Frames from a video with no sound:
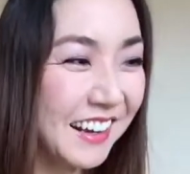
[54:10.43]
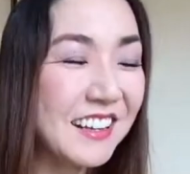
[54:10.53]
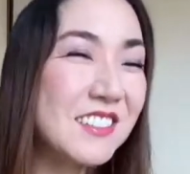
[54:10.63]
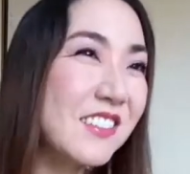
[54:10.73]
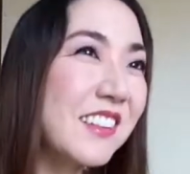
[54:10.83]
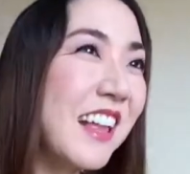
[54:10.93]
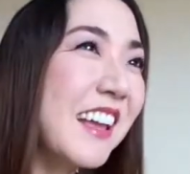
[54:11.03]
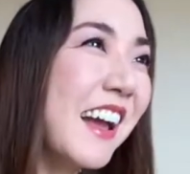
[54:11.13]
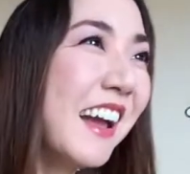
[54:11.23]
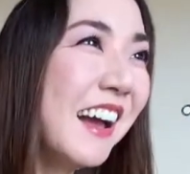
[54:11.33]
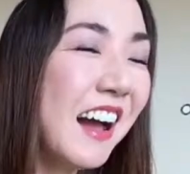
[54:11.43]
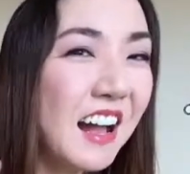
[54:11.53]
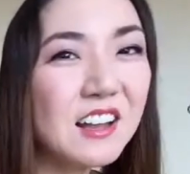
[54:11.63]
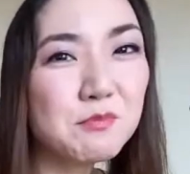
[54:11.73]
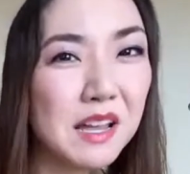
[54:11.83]
So like
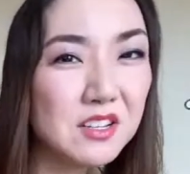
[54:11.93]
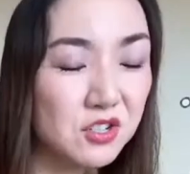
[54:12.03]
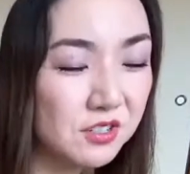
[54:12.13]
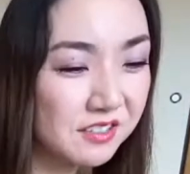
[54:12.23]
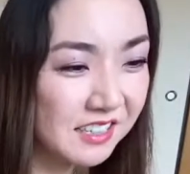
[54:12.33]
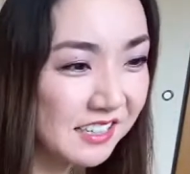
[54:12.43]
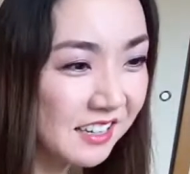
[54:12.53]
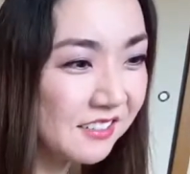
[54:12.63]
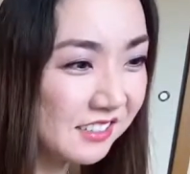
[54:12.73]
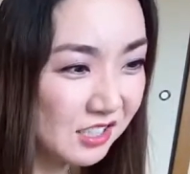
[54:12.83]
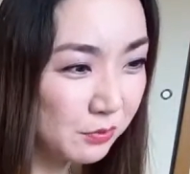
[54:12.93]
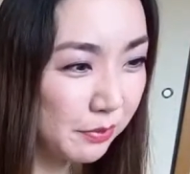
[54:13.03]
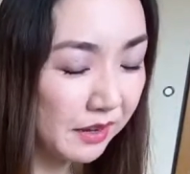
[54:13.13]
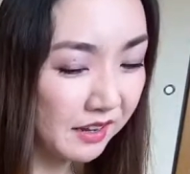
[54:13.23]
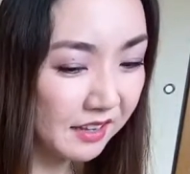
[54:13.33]
I majored in English,
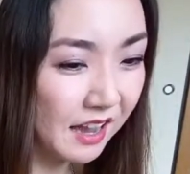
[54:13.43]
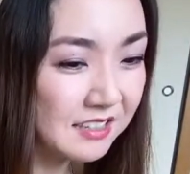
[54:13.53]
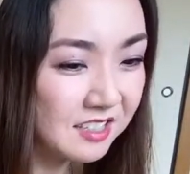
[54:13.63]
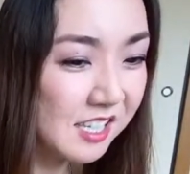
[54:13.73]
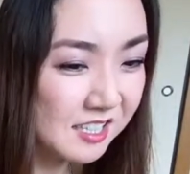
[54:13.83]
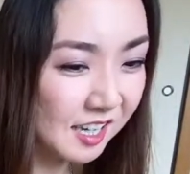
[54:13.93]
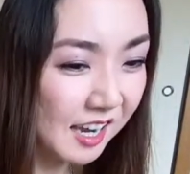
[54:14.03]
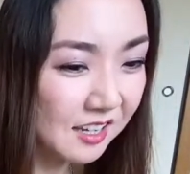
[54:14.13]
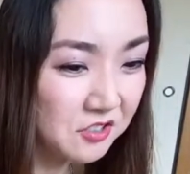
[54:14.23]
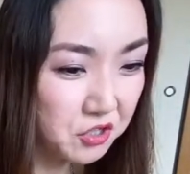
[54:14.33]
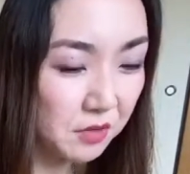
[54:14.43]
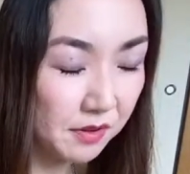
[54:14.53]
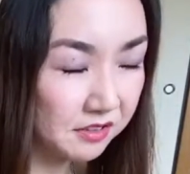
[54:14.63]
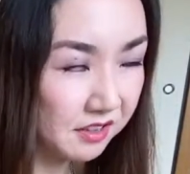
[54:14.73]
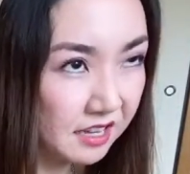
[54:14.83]
but I did take
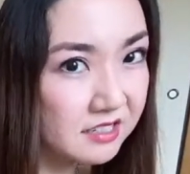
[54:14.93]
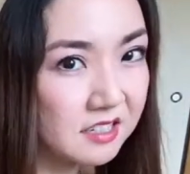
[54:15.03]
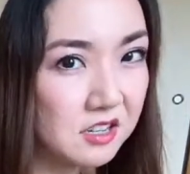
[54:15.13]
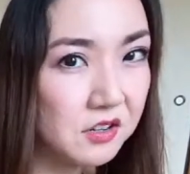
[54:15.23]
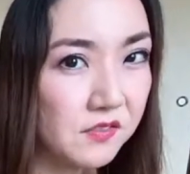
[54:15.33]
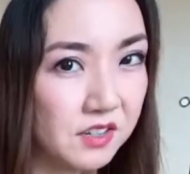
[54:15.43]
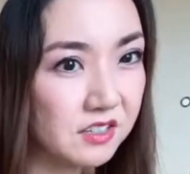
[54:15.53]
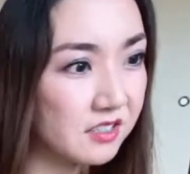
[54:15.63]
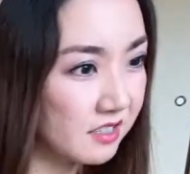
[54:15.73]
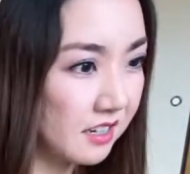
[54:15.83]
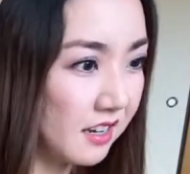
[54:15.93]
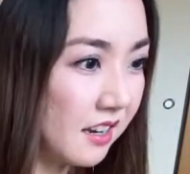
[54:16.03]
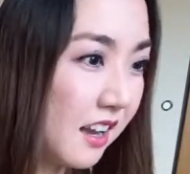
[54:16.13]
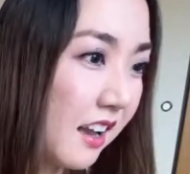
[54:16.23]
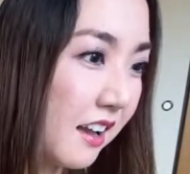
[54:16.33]
German class in
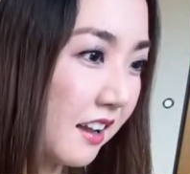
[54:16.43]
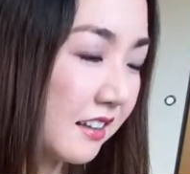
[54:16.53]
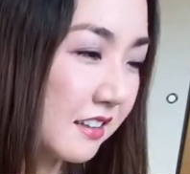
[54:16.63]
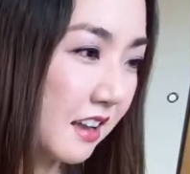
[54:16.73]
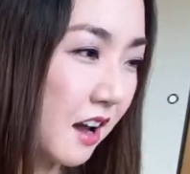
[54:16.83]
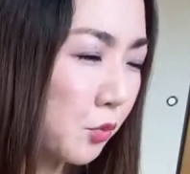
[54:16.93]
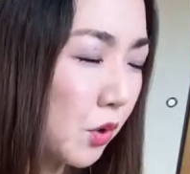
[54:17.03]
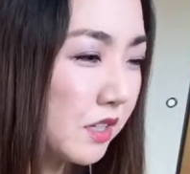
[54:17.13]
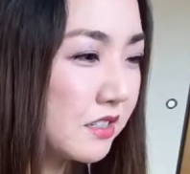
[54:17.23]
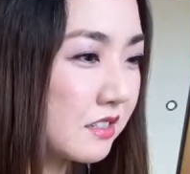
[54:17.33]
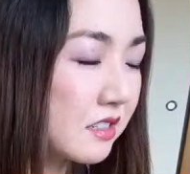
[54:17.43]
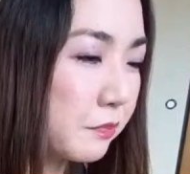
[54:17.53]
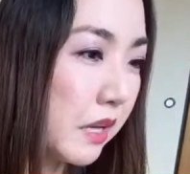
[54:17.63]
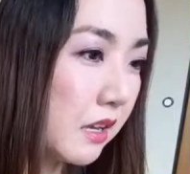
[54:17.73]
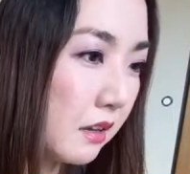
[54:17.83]
university, and yeah, I wanted to
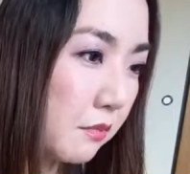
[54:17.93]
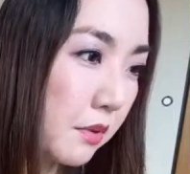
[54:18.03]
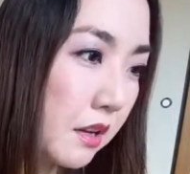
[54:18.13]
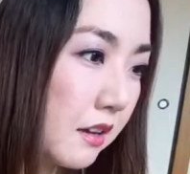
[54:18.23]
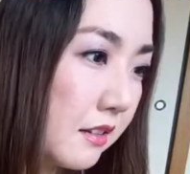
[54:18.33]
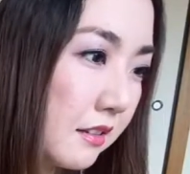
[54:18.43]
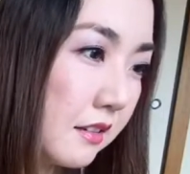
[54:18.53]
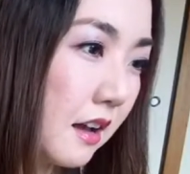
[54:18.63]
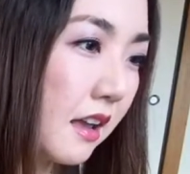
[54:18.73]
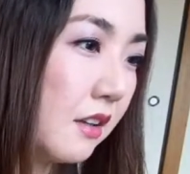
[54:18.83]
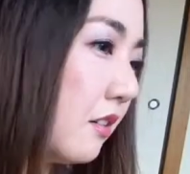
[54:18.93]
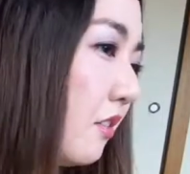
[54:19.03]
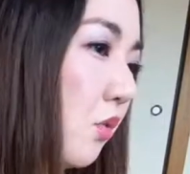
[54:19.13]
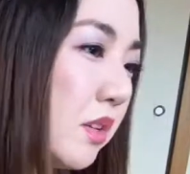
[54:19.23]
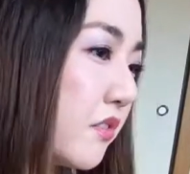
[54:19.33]
speak it, but I
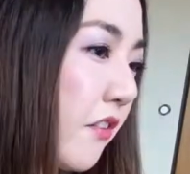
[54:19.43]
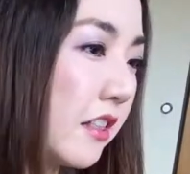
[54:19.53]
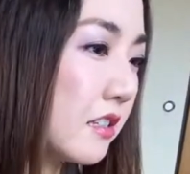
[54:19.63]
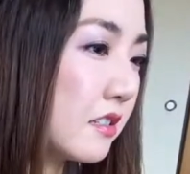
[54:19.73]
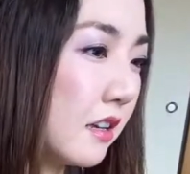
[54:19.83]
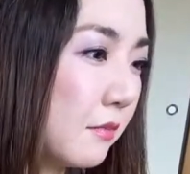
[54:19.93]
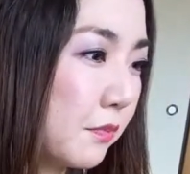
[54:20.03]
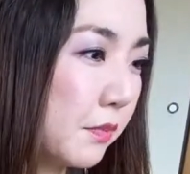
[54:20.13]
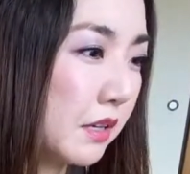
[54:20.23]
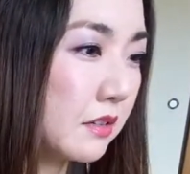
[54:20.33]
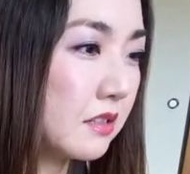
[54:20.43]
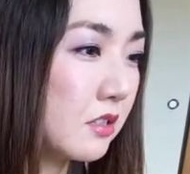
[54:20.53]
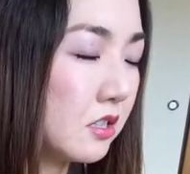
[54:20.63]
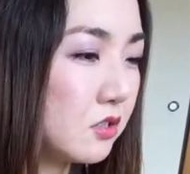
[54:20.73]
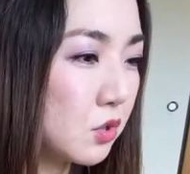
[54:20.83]
always fell asleep because the
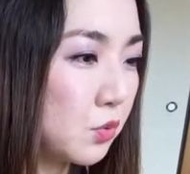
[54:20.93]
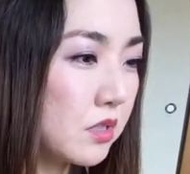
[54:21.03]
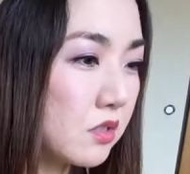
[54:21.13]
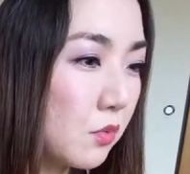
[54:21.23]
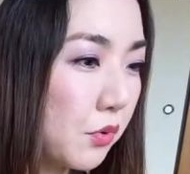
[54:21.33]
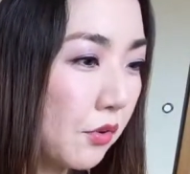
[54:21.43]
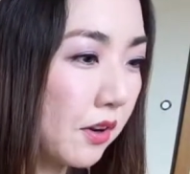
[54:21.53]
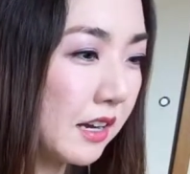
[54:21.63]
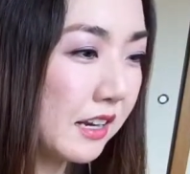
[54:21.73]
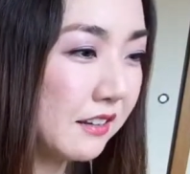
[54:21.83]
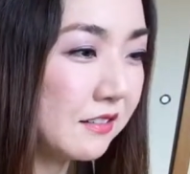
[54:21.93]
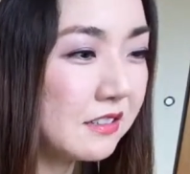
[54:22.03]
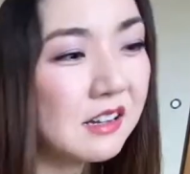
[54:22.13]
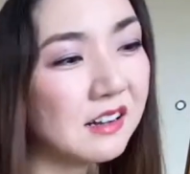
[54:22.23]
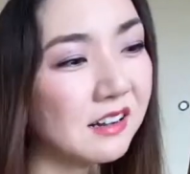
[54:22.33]
teacher was so boring.
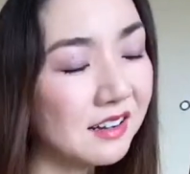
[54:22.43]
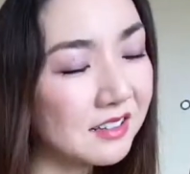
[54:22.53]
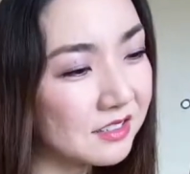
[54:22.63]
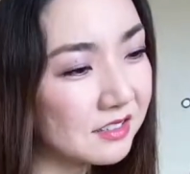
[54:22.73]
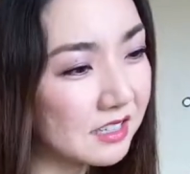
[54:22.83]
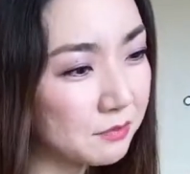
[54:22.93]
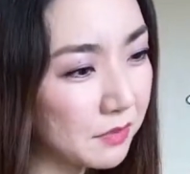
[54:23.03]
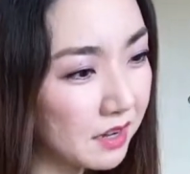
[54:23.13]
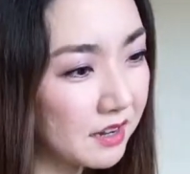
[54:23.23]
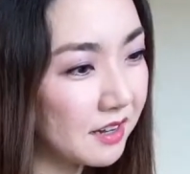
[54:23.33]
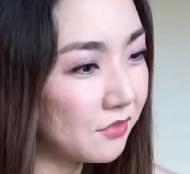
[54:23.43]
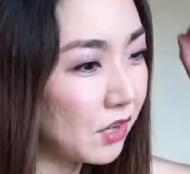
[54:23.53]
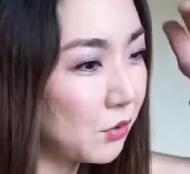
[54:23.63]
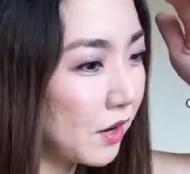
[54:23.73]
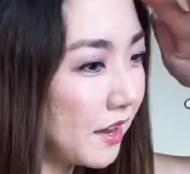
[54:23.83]
So that's my
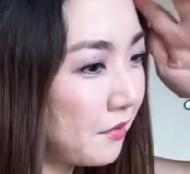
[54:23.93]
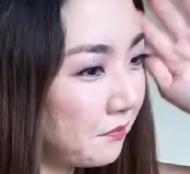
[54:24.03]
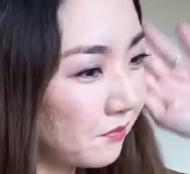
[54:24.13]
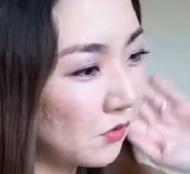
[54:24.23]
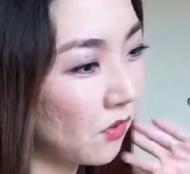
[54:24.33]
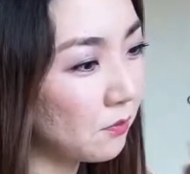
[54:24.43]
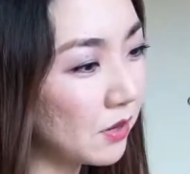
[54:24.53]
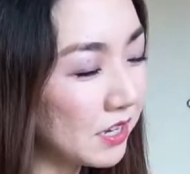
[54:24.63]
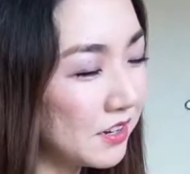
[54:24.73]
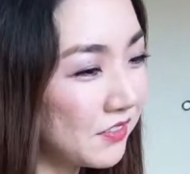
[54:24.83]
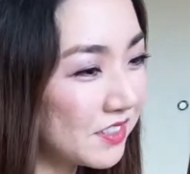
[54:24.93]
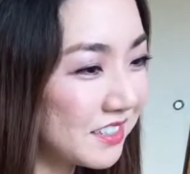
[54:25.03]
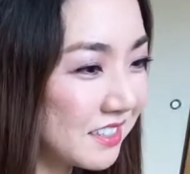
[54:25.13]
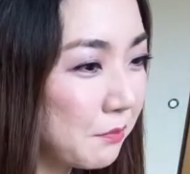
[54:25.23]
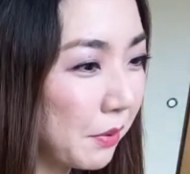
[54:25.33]
regret from
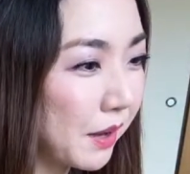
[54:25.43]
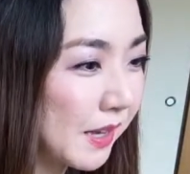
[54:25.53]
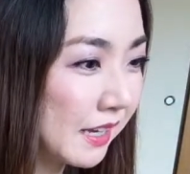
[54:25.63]
university. But